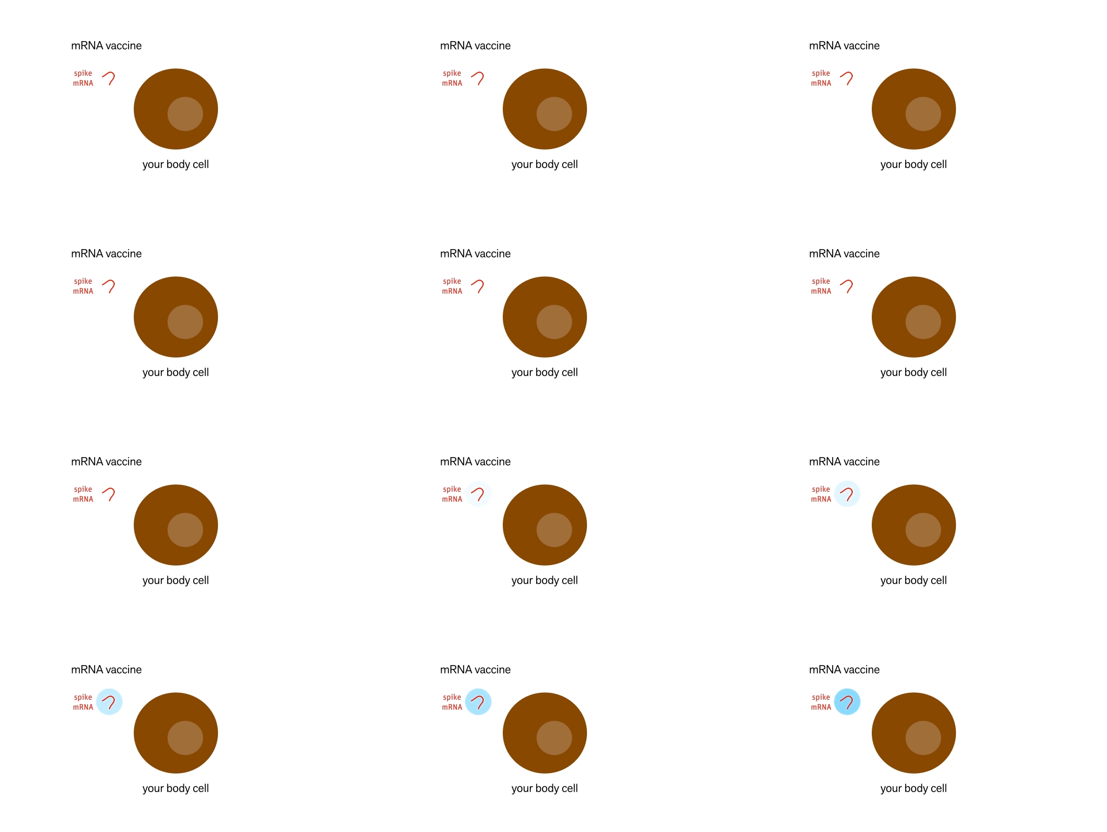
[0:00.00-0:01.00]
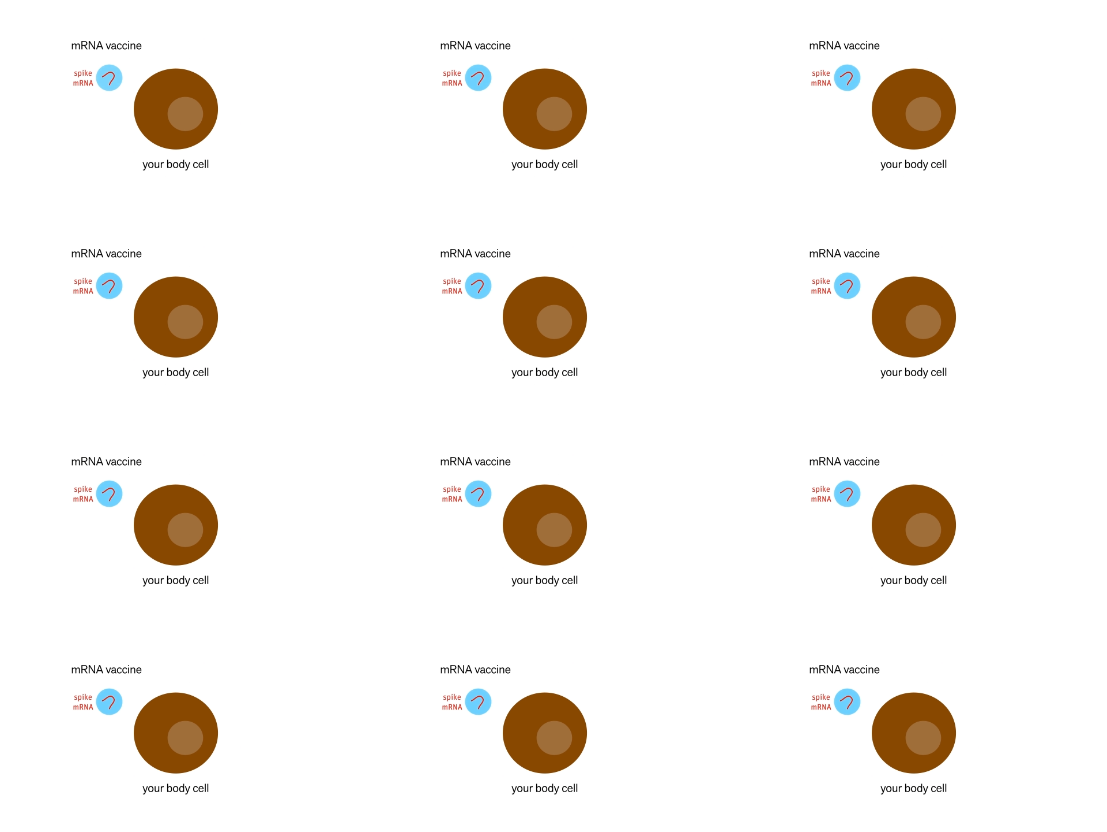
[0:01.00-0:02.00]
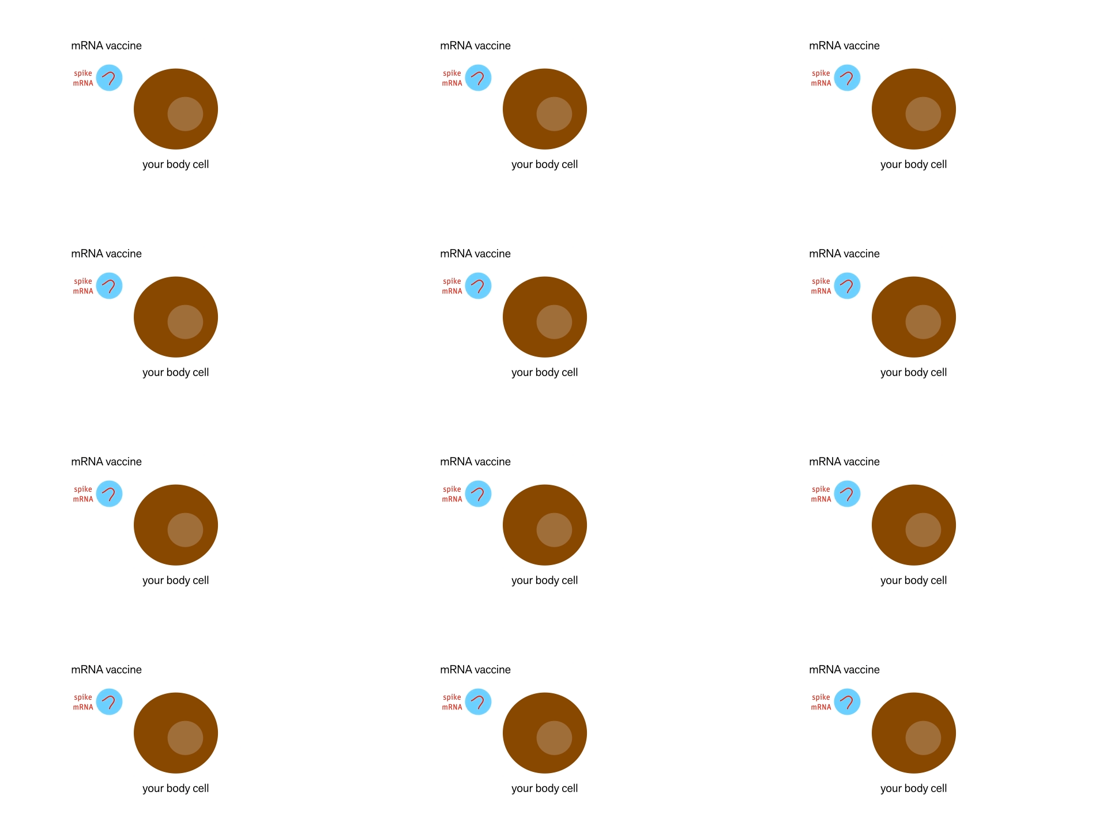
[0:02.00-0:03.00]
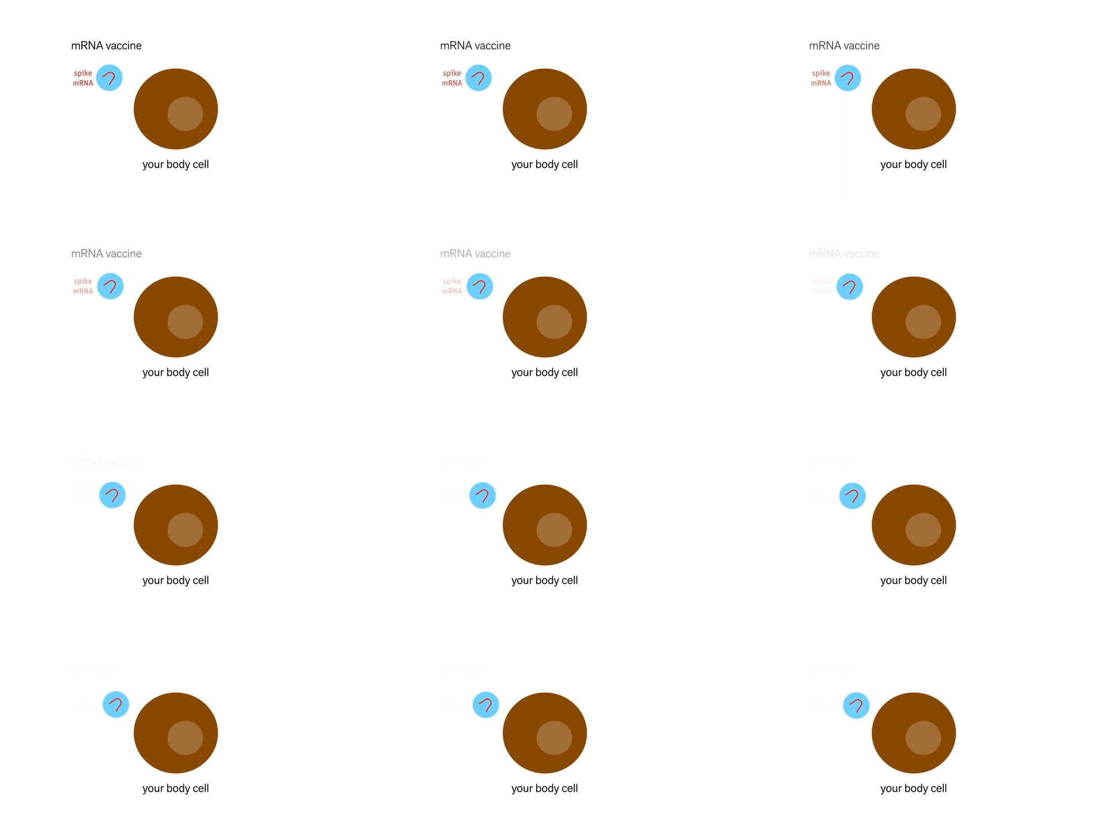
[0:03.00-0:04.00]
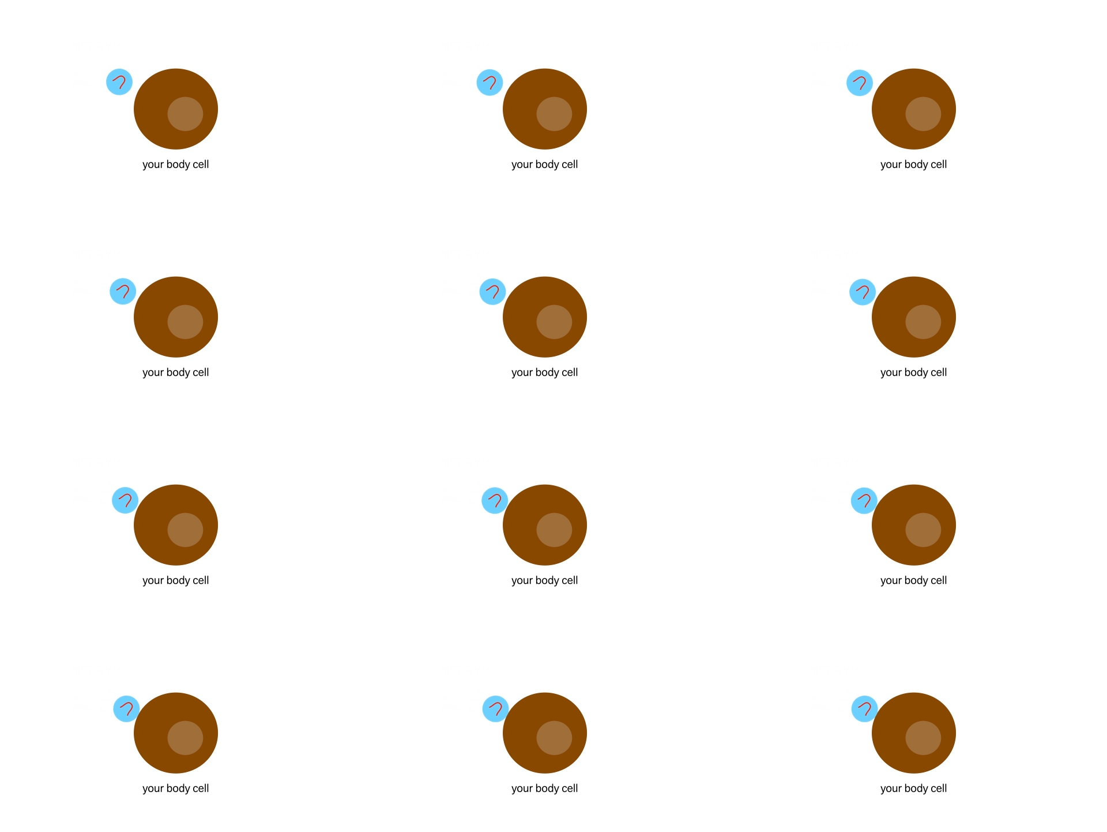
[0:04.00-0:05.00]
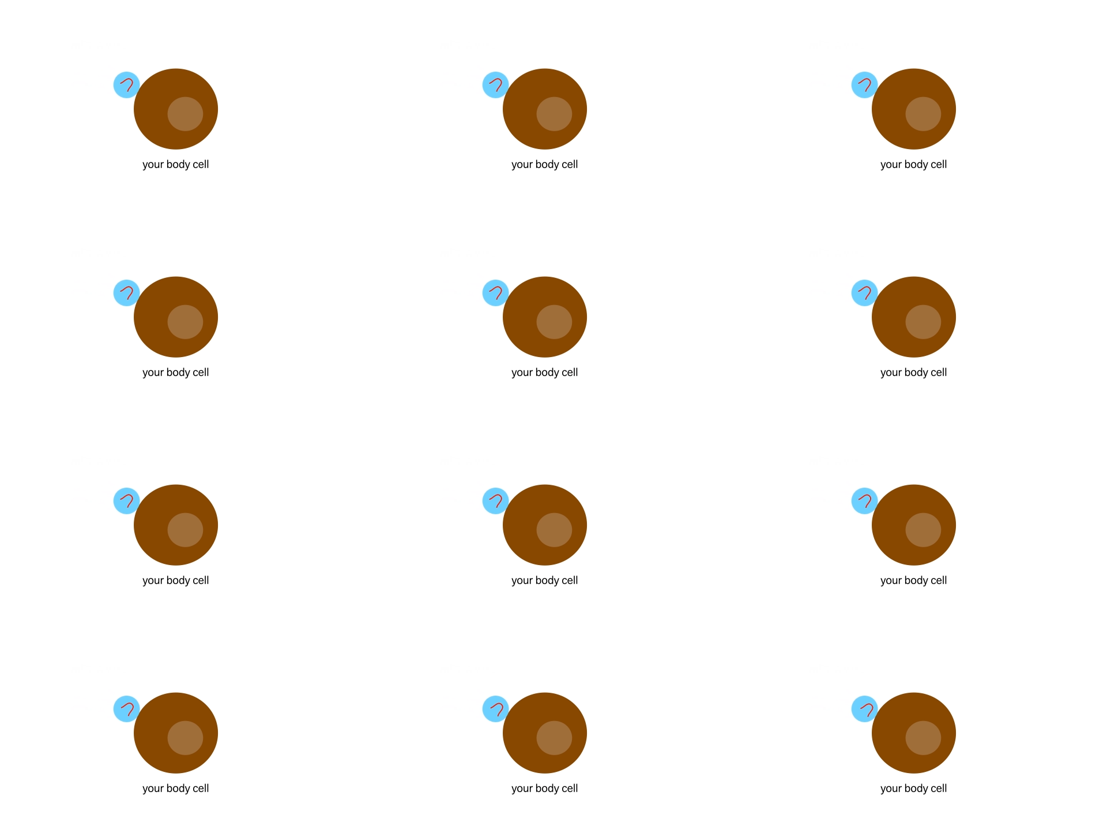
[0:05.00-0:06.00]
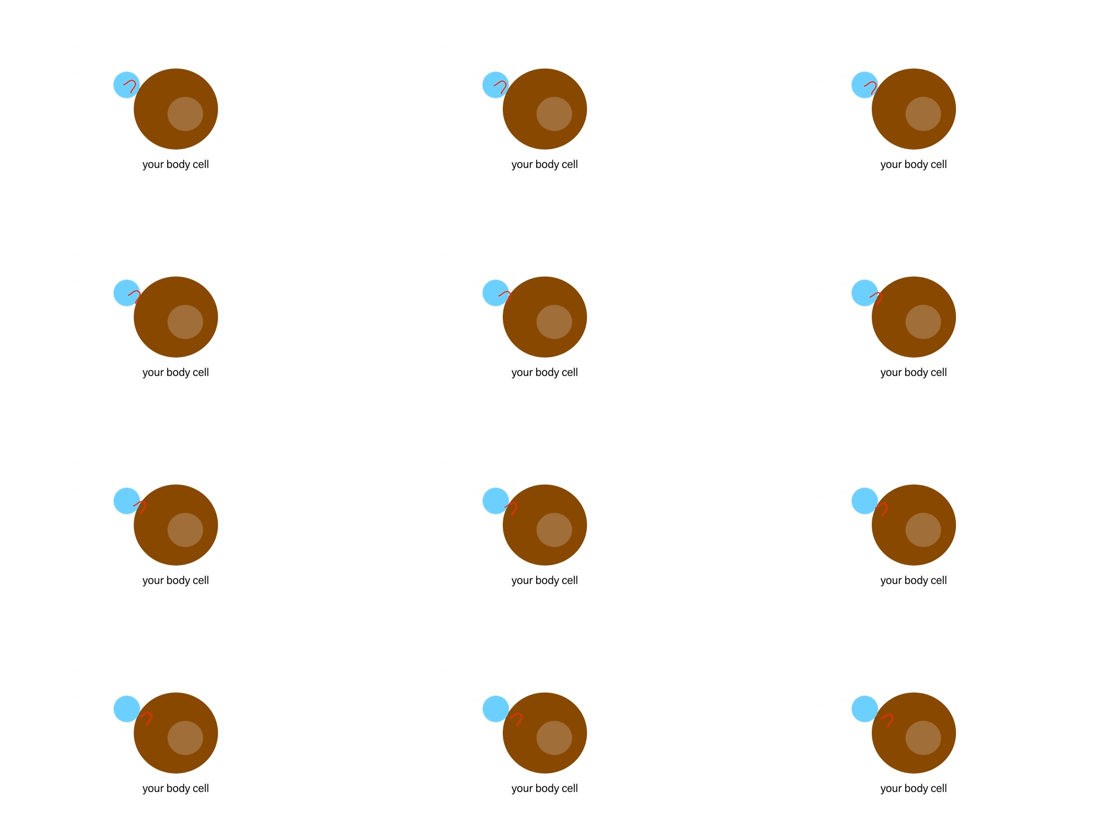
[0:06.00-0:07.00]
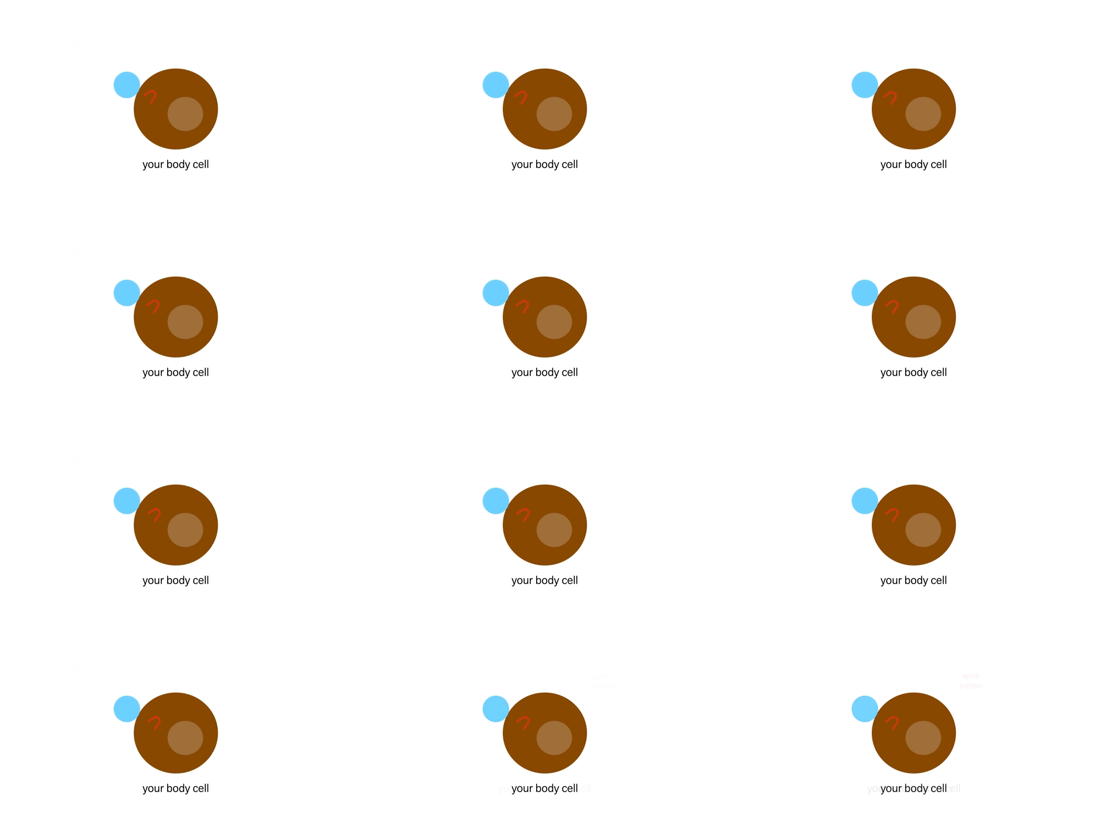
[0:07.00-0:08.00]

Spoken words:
[unreadable: no face in view]